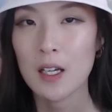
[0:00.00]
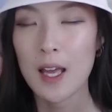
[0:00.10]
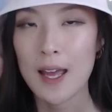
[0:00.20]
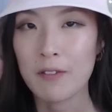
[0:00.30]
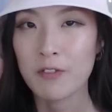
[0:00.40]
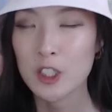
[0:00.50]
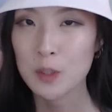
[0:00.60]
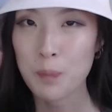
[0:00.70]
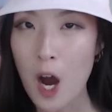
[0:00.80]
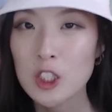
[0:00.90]
a
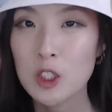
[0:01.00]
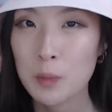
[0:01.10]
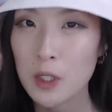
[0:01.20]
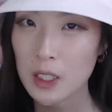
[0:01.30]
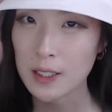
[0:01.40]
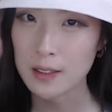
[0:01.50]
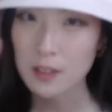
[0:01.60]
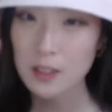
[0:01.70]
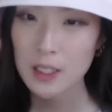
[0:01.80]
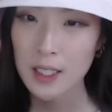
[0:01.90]
responsible
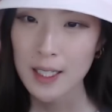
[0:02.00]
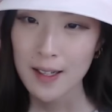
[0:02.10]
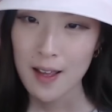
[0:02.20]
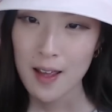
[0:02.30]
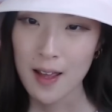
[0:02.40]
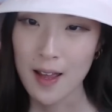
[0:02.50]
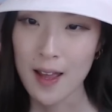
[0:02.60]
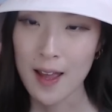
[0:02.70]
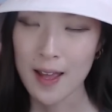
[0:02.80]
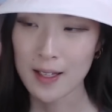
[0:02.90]
adult
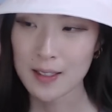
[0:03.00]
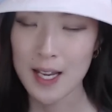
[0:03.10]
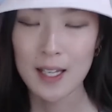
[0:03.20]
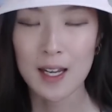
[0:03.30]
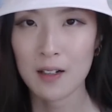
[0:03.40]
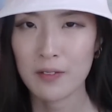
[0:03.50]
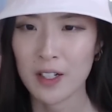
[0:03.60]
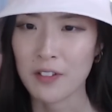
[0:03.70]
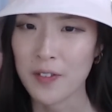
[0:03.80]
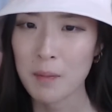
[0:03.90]
and take care of
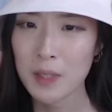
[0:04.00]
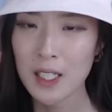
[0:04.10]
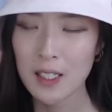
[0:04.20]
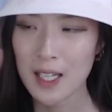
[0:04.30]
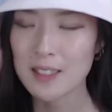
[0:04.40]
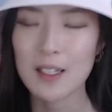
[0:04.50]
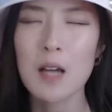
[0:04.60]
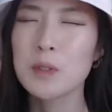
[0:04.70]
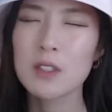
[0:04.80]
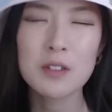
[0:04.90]
their family. That's
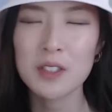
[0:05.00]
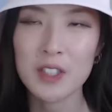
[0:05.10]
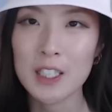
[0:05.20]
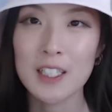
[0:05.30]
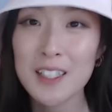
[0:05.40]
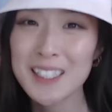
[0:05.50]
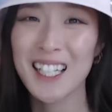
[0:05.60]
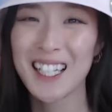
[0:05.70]
absolutely ridiculous